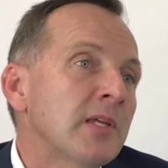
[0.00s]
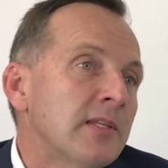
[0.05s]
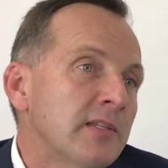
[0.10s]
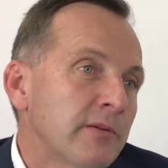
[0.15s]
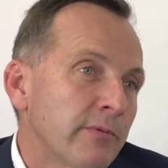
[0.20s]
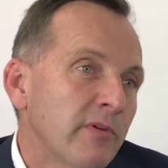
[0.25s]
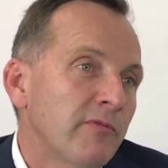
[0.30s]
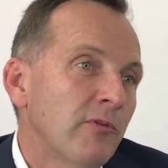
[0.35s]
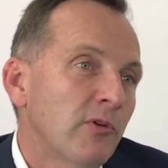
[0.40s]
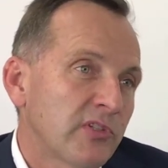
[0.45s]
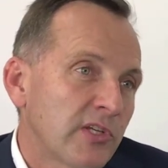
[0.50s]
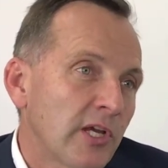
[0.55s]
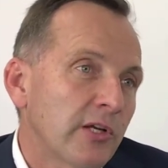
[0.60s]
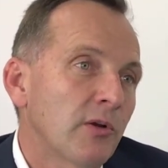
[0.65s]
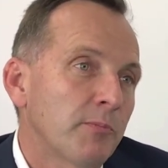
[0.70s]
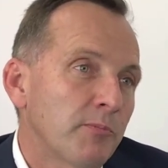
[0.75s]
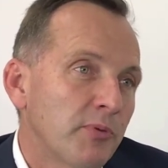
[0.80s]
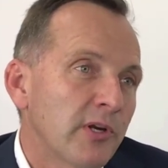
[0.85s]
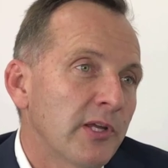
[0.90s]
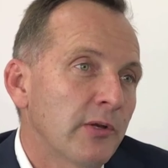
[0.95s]
So we've also
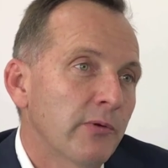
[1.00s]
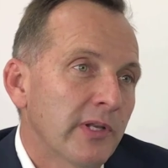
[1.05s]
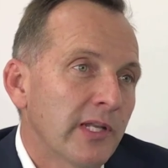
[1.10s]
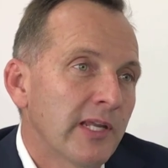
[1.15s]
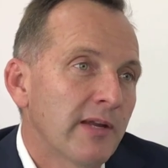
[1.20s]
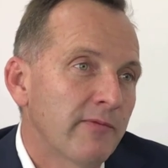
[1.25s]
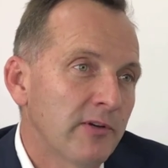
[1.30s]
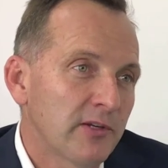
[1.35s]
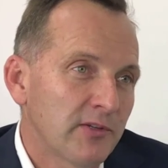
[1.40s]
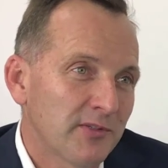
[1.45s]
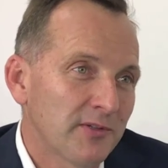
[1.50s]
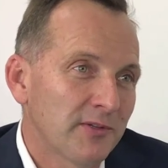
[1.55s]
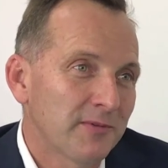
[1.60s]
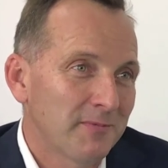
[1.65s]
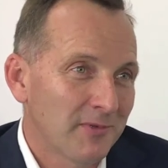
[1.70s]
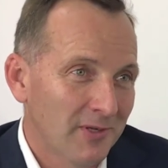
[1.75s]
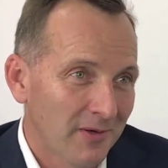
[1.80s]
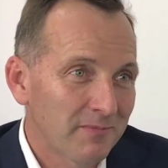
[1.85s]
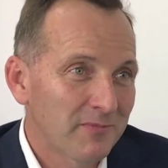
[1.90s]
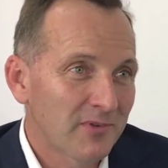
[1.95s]
got pretty good leverage to,
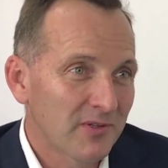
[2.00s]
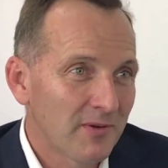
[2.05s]
you know,